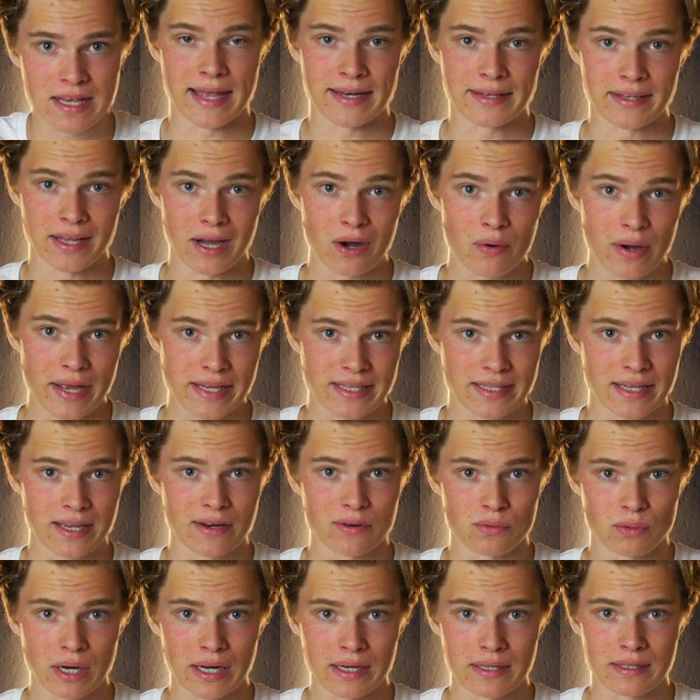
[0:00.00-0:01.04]
and now I
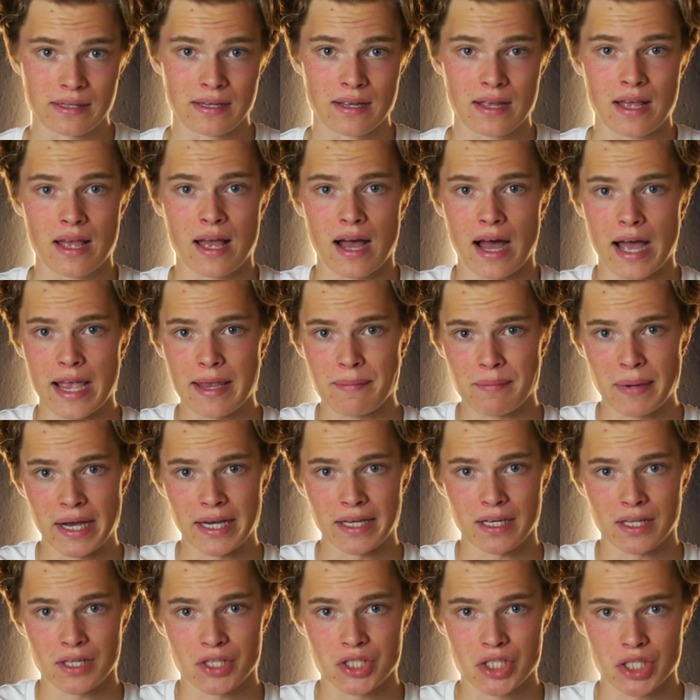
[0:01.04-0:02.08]
can run high
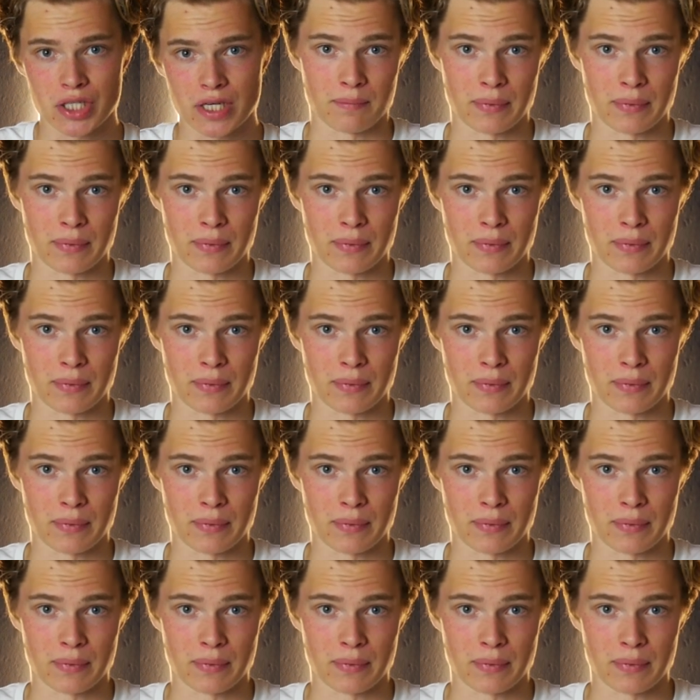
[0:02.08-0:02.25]
mileage.